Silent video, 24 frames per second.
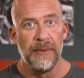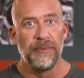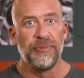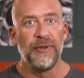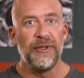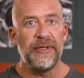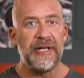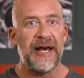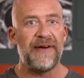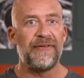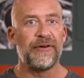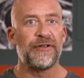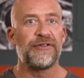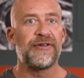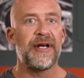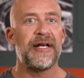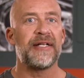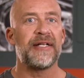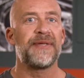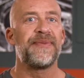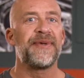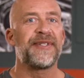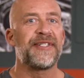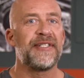BlueDevil
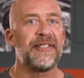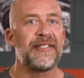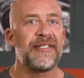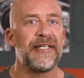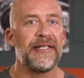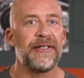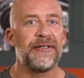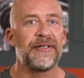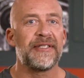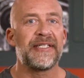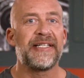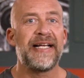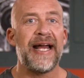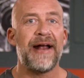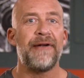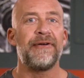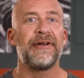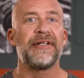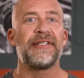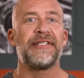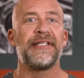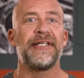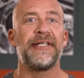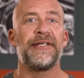Transmission Sealer is
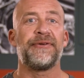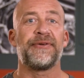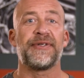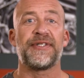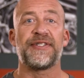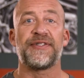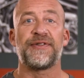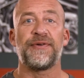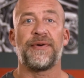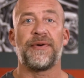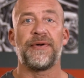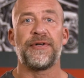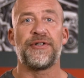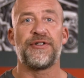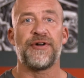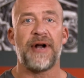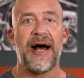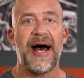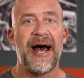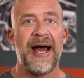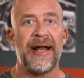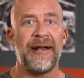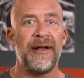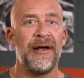guaranteed to restore
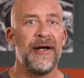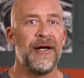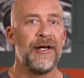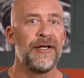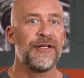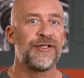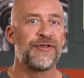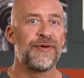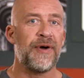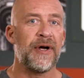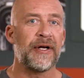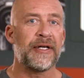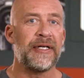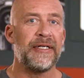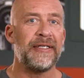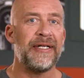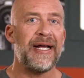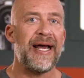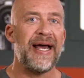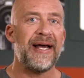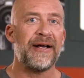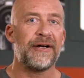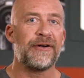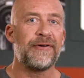dried, shrunken,
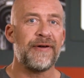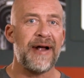and